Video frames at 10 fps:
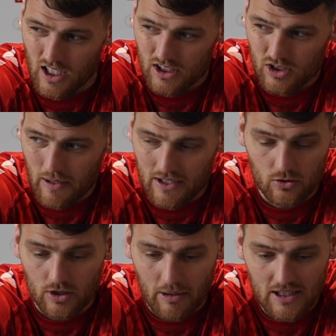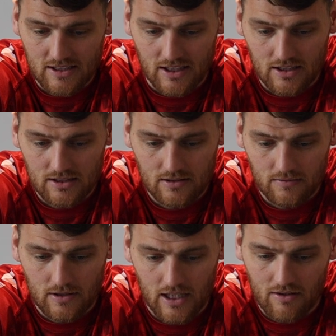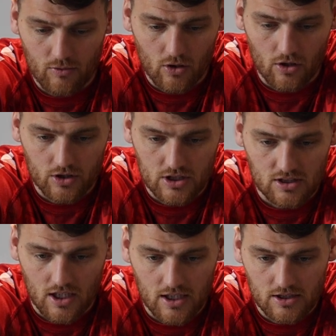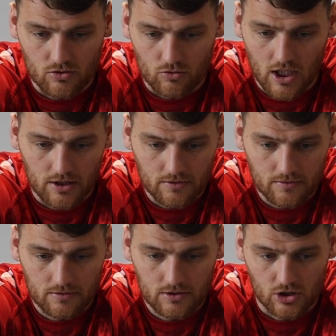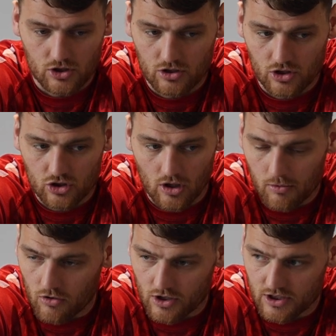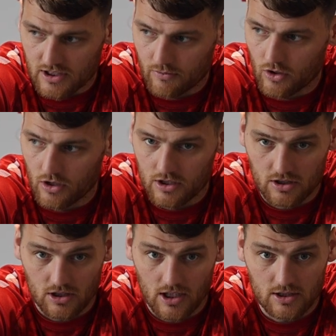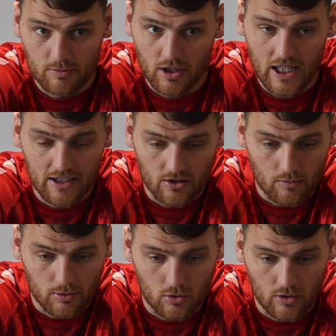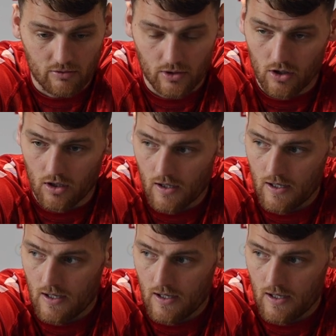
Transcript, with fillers: and it's about doing the basics. Have uh, we got the desire to run, to, to stop crosses? Have we got the desire to put a head on the ball? Have we got